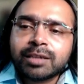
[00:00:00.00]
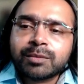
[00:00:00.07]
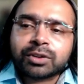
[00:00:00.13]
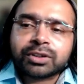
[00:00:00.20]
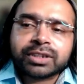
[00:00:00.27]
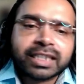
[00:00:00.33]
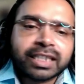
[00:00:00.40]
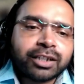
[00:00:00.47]

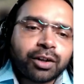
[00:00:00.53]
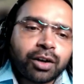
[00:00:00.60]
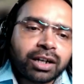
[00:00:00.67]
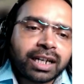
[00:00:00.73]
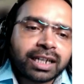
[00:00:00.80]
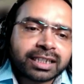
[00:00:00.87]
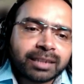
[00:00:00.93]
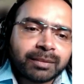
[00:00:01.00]
Processing in all
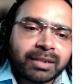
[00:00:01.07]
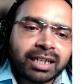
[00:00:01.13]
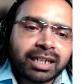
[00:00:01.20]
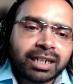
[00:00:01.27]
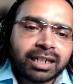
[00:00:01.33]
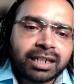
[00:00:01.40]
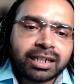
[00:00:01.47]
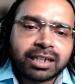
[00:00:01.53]

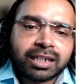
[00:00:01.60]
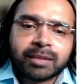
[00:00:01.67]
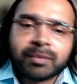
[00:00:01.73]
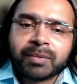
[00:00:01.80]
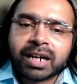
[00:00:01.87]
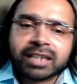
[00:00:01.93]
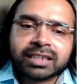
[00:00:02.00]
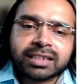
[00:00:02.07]
XML
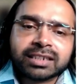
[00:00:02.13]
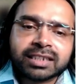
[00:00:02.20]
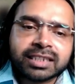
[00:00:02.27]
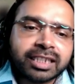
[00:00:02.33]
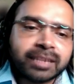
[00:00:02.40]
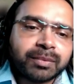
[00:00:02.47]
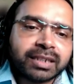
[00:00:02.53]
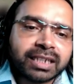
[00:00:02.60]
parsers in
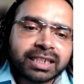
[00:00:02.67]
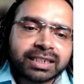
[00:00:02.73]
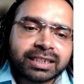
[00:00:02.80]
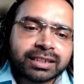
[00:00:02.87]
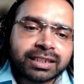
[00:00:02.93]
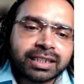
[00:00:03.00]
the application.